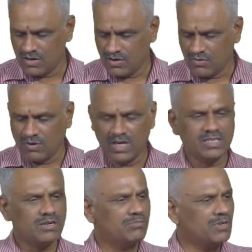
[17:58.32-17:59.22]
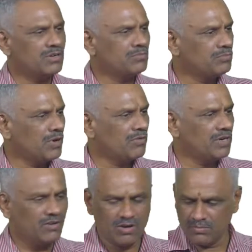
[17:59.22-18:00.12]
what is the power
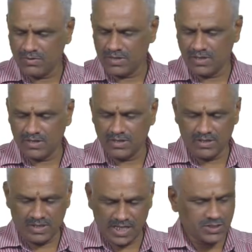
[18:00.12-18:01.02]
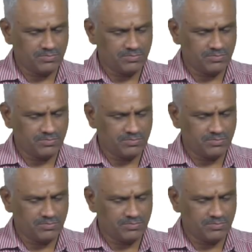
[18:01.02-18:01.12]
developed? H,